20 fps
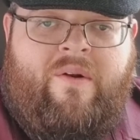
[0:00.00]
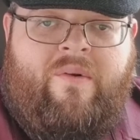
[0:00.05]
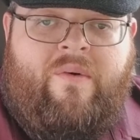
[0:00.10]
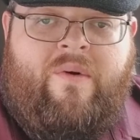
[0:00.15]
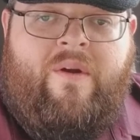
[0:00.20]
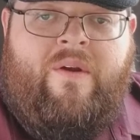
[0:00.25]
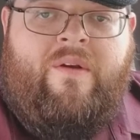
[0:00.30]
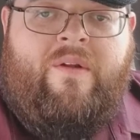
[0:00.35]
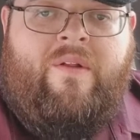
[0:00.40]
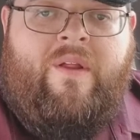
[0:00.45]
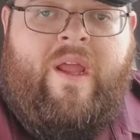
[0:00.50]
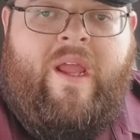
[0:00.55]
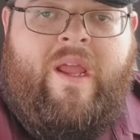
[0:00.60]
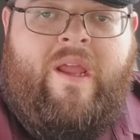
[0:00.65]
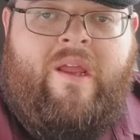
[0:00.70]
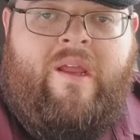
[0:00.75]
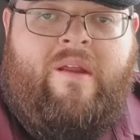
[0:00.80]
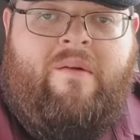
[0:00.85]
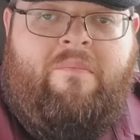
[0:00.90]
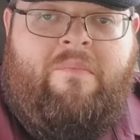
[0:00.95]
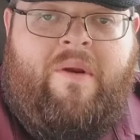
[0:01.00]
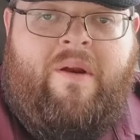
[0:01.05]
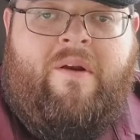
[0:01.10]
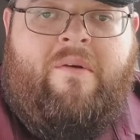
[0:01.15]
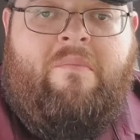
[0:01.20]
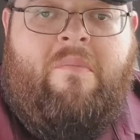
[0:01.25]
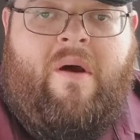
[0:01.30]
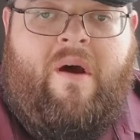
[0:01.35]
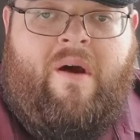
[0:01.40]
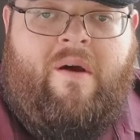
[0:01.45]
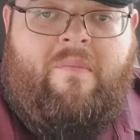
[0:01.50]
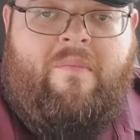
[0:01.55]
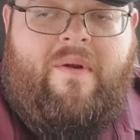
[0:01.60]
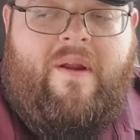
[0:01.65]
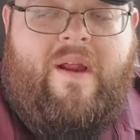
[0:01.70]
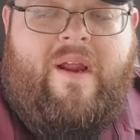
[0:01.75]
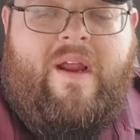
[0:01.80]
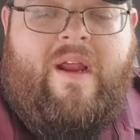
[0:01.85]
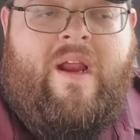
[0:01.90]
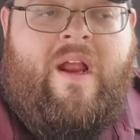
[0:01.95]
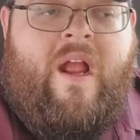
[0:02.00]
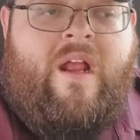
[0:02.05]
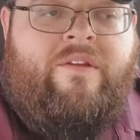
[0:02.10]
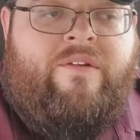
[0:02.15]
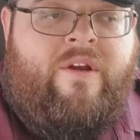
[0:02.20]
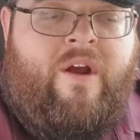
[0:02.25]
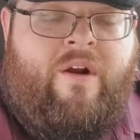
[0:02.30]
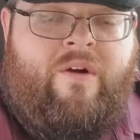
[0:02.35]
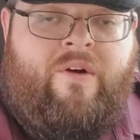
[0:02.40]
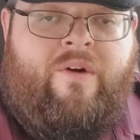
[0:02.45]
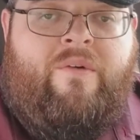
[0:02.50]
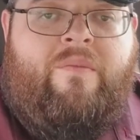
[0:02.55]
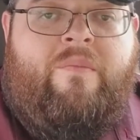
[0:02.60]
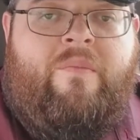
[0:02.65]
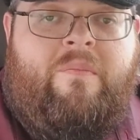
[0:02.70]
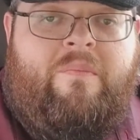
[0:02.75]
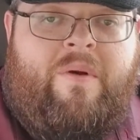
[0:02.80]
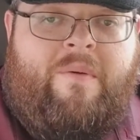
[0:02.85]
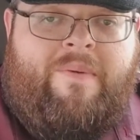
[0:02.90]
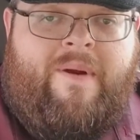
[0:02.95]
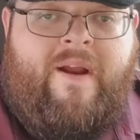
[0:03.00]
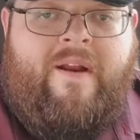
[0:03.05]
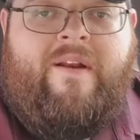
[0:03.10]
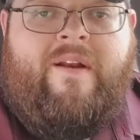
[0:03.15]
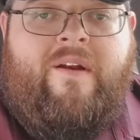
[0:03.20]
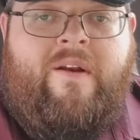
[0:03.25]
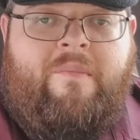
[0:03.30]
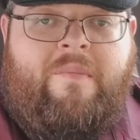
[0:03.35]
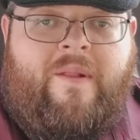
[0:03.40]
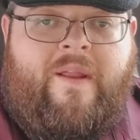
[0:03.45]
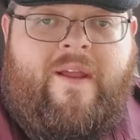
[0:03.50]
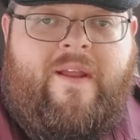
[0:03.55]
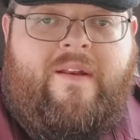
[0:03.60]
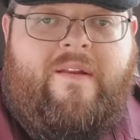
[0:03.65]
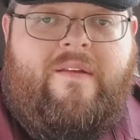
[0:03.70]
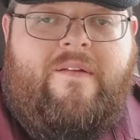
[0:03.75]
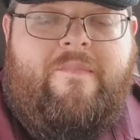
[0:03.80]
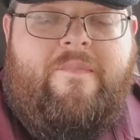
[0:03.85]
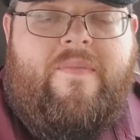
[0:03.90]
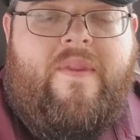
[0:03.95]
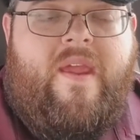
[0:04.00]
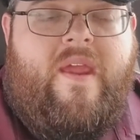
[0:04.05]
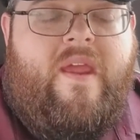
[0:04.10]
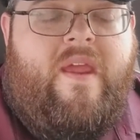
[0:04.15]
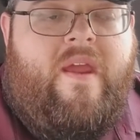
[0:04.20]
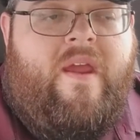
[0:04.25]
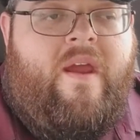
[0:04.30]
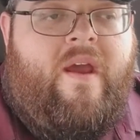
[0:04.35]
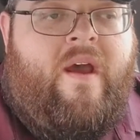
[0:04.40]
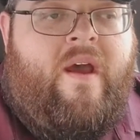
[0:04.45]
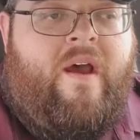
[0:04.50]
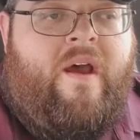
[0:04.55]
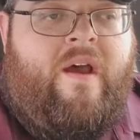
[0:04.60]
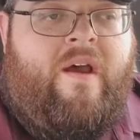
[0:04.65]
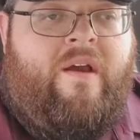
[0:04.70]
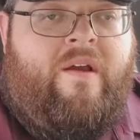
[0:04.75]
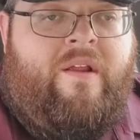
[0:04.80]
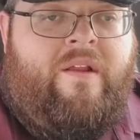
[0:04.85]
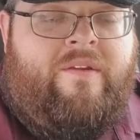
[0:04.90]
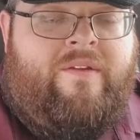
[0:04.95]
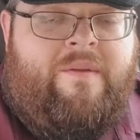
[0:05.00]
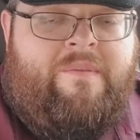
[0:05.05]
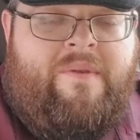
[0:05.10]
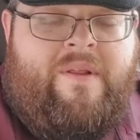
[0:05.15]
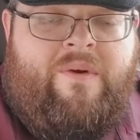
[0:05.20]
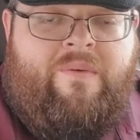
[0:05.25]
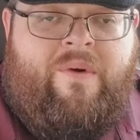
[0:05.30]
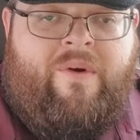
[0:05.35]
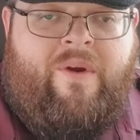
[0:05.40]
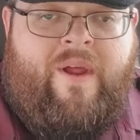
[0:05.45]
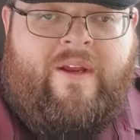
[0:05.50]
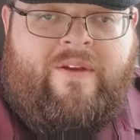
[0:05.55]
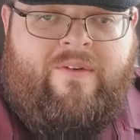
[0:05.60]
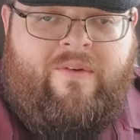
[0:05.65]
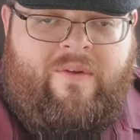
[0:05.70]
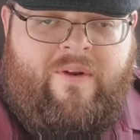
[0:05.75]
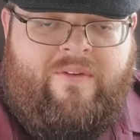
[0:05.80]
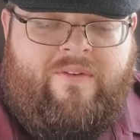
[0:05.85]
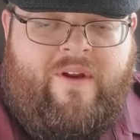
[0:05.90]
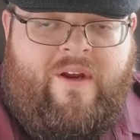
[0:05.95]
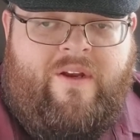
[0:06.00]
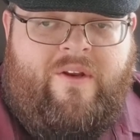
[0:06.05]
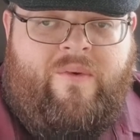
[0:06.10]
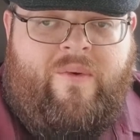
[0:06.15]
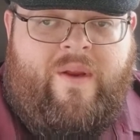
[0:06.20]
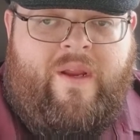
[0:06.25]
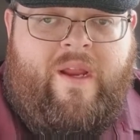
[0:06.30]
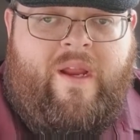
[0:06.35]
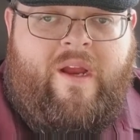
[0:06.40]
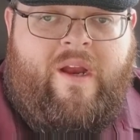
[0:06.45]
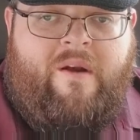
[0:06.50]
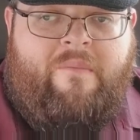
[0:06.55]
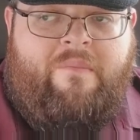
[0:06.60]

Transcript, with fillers: oil and beard balm. It's our own proprietary blend. Uh, it's something that we're actually going to start doing here